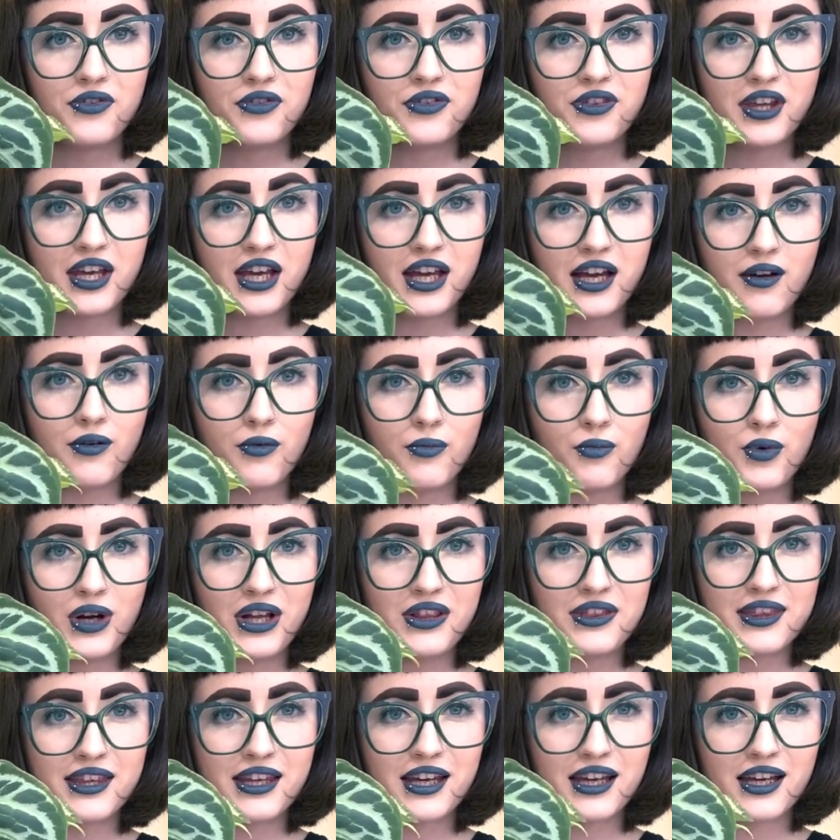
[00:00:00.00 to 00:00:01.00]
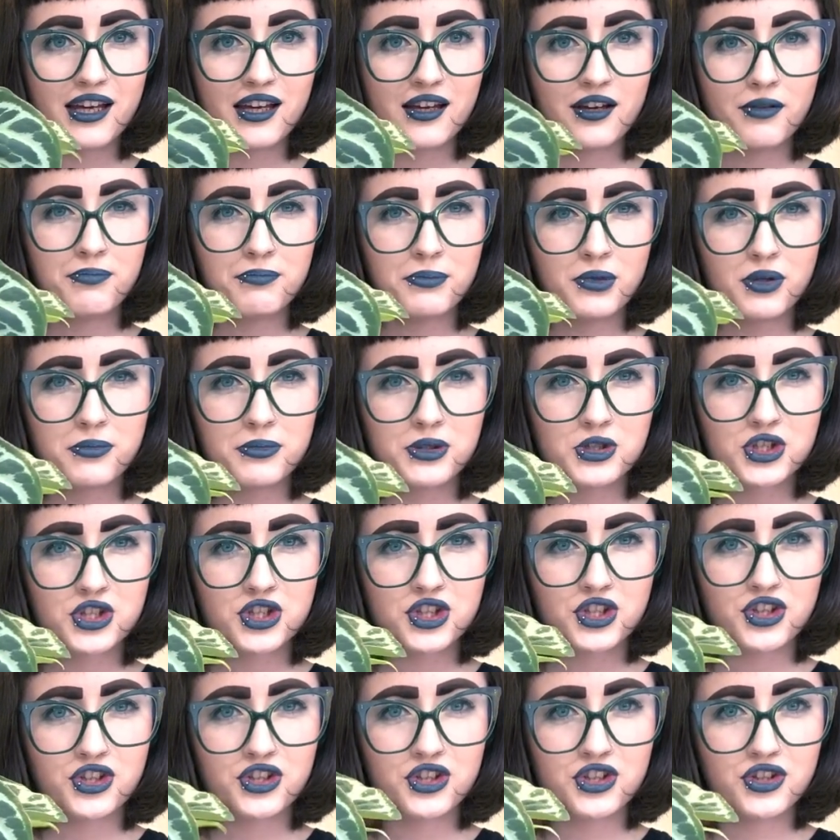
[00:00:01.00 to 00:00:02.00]
they when they're more
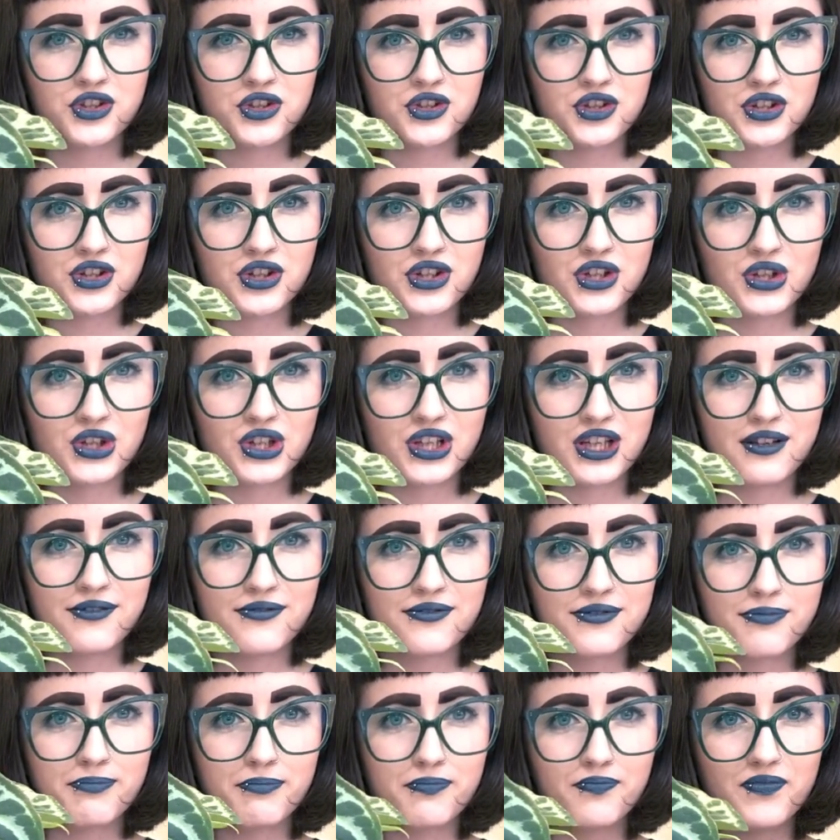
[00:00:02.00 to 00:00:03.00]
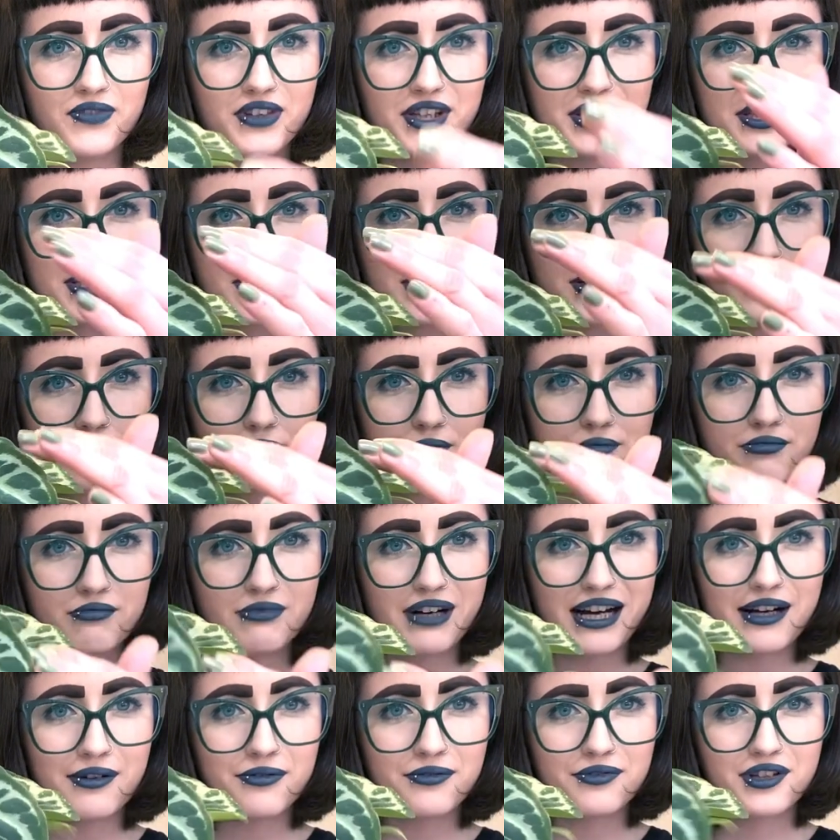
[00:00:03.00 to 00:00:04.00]
mature, the leaf is kind of
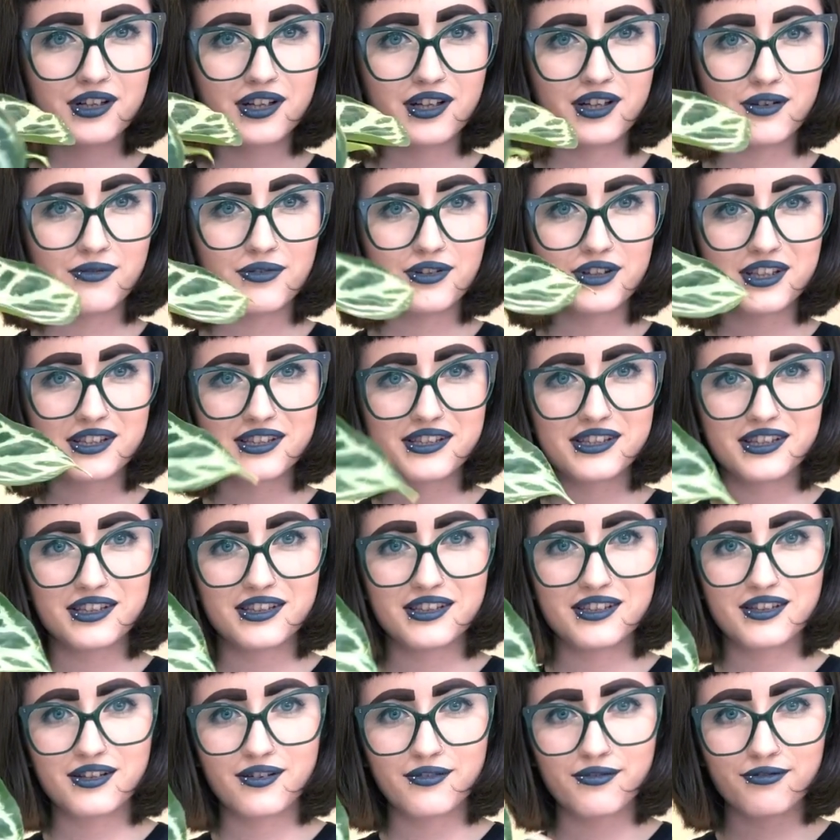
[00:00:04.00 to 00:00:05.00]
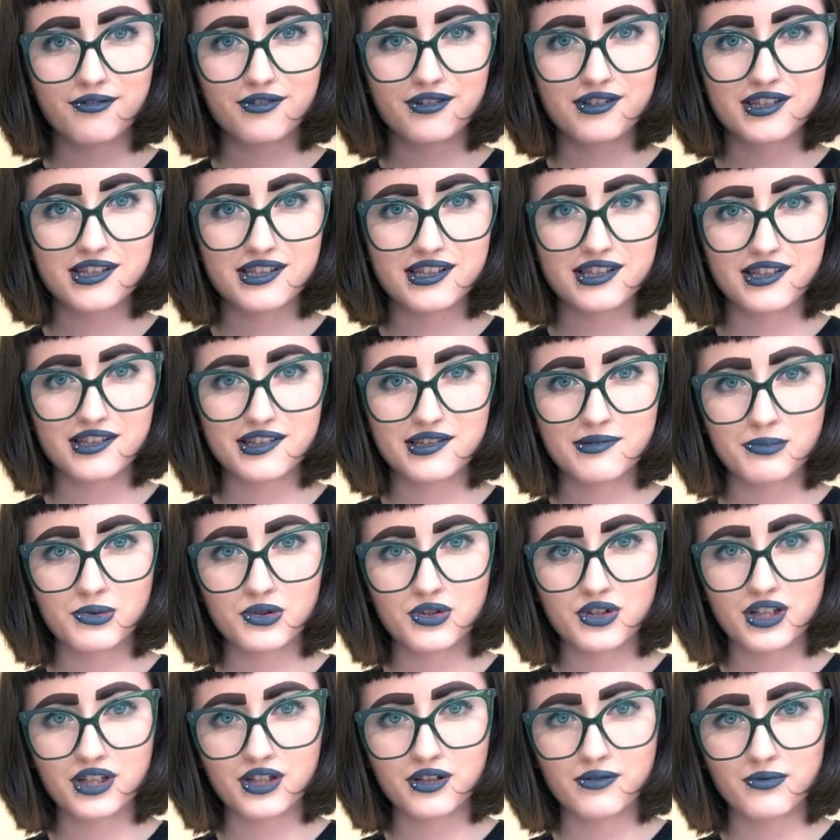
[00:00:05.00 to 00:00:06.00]
rounder. If you can see the difference, that's
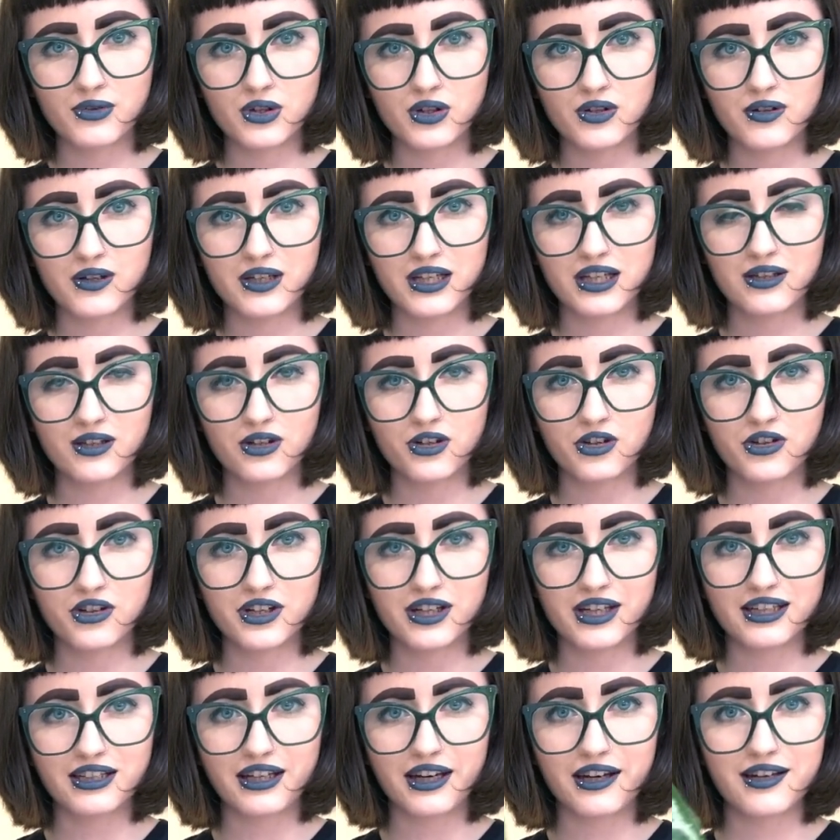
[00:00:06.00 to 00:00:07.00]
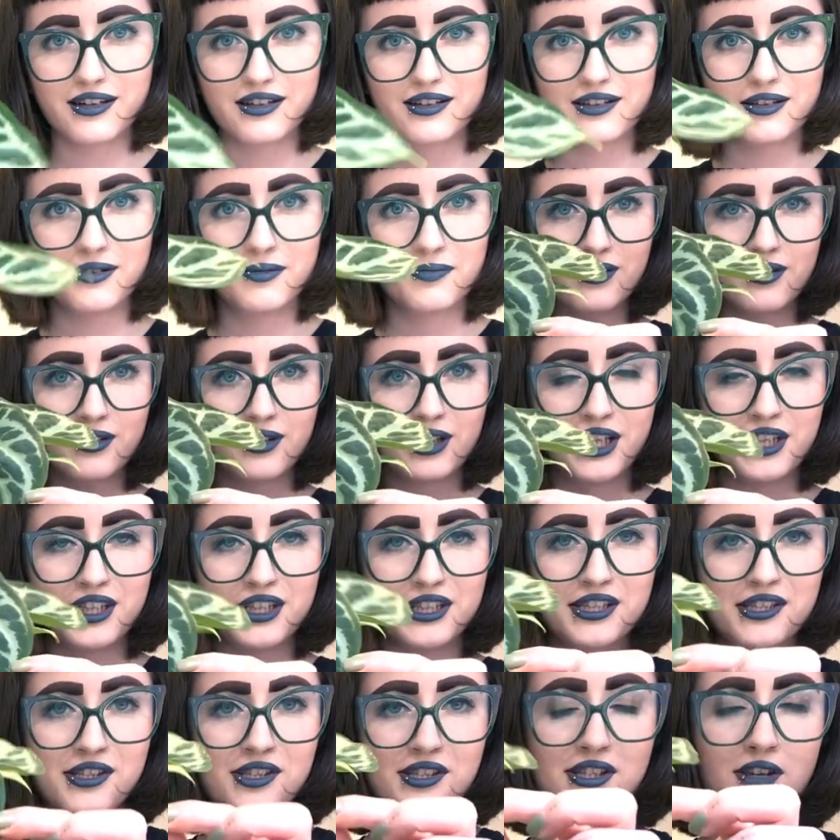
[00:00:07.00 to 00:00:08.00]
more kind of elongated. And
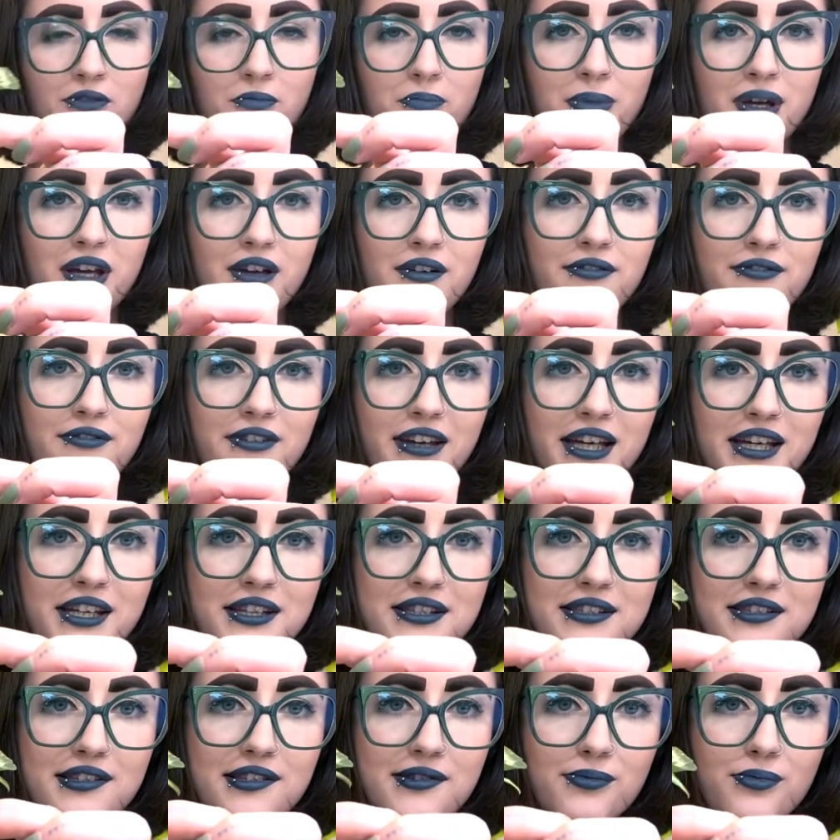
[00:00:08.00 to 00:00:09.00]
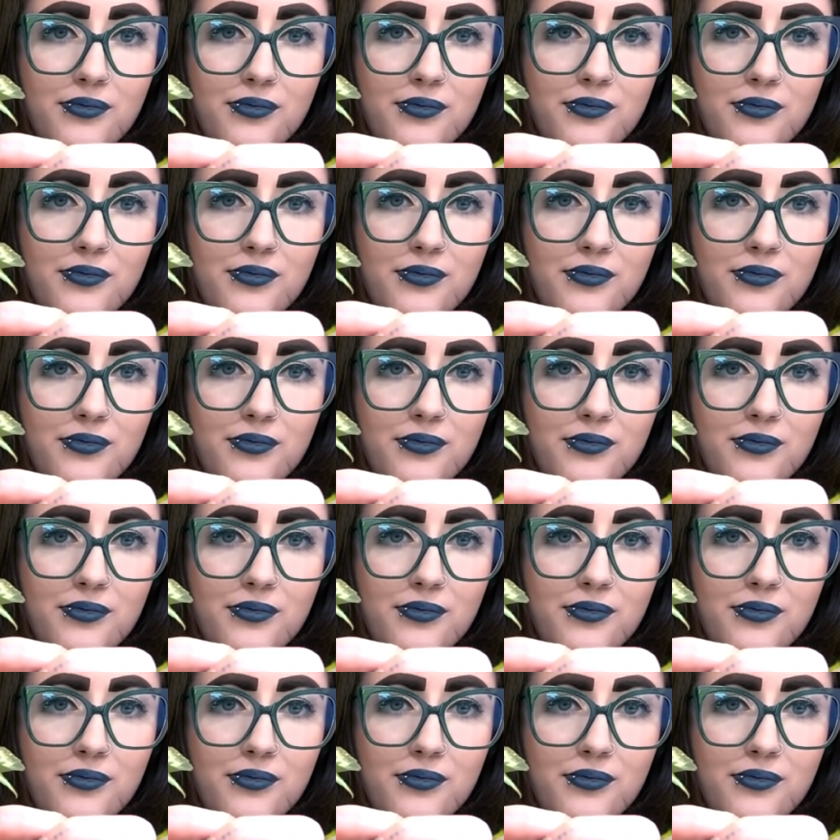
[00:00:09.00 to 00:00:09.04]
this does have better veins as